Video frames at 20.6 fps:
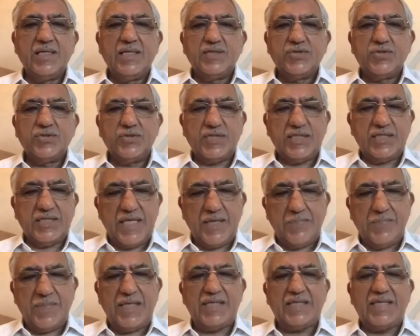So
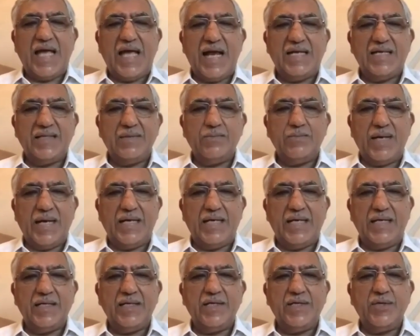keeping that in
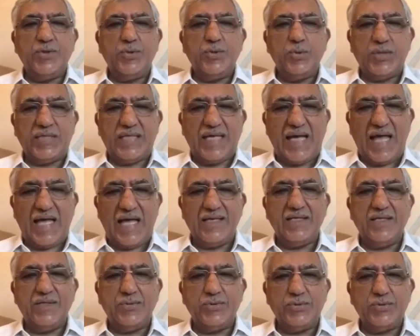mind, you
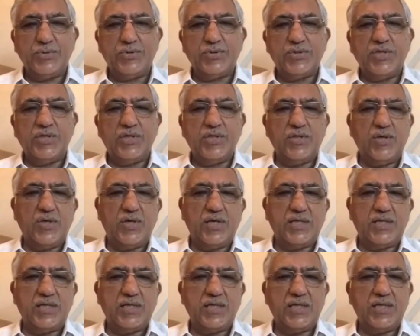can use
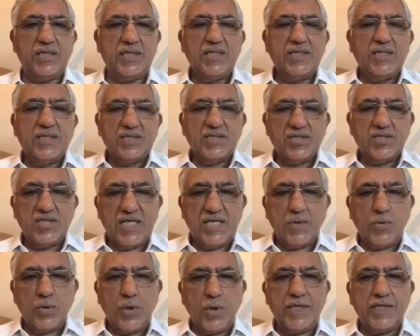your
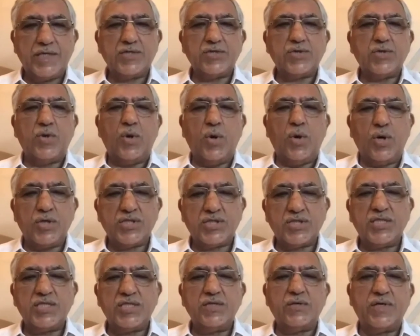steroids or
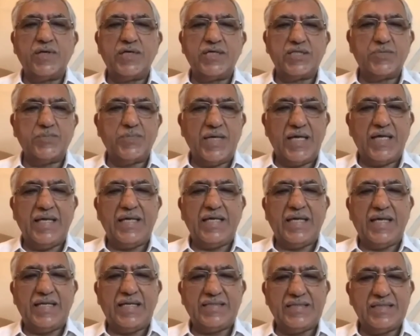steroid
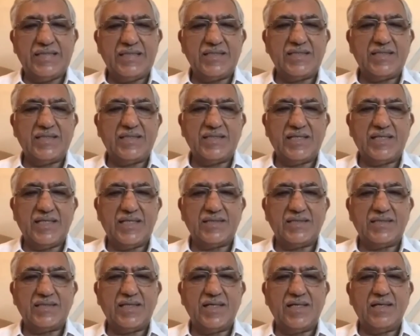sparing agents such
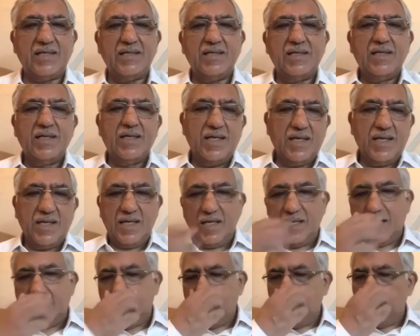as the
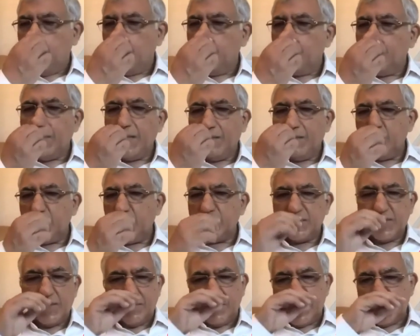
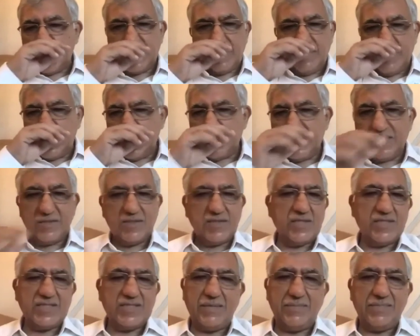immunosuppressive agents
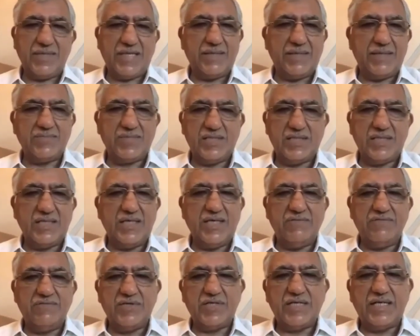and sometimes
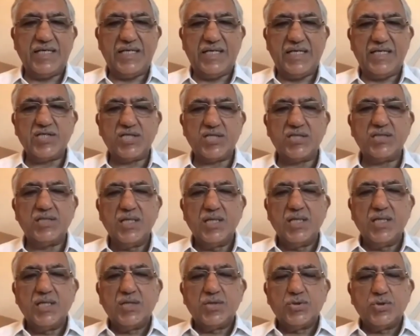even radiation.
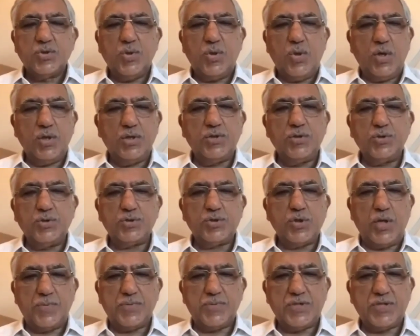So all those
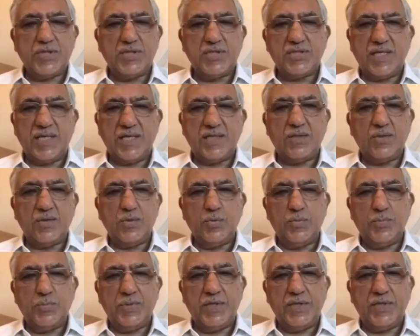options are
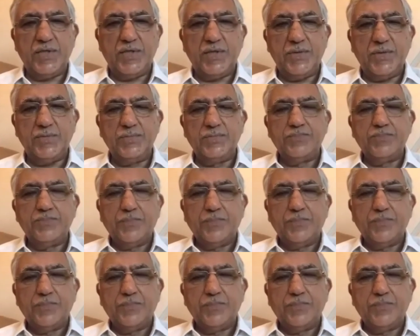open to you,